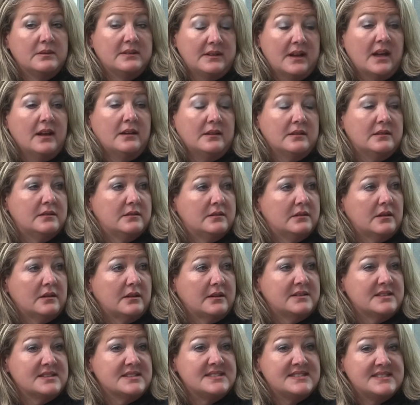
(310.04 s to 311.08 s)
nice
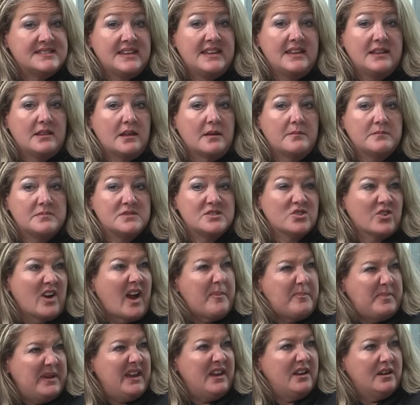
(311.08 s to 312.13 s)
to see them
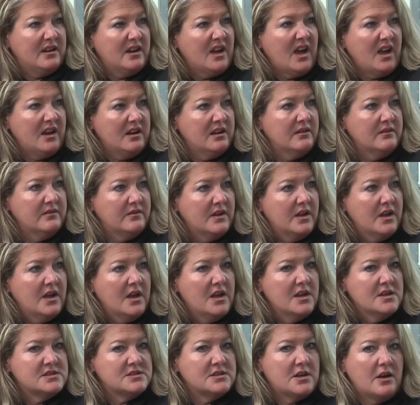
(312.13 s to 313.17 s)
scrappy, kind of.
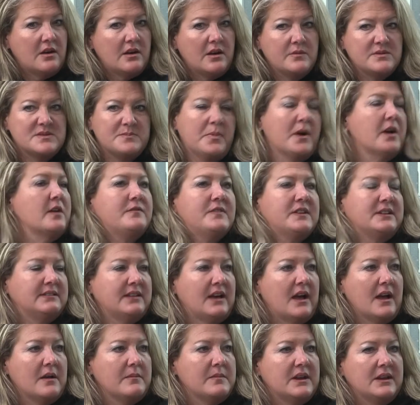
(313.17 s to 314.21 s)
So it was perfect
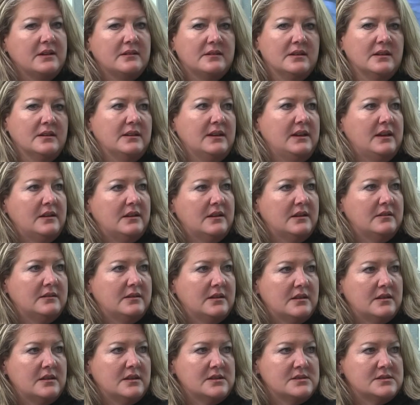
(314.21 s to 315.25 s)
timing to lead
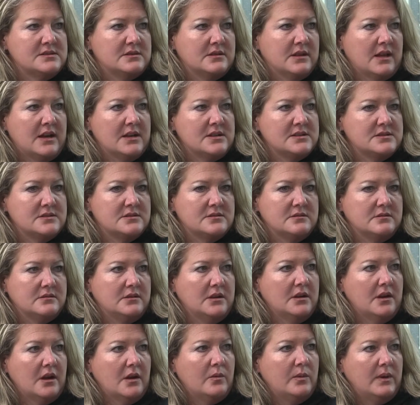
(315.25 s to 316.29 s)
into this last,
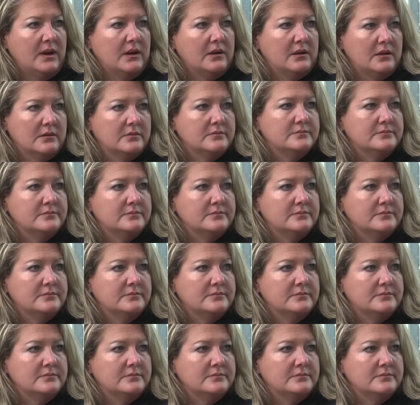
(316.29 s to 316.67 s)
week.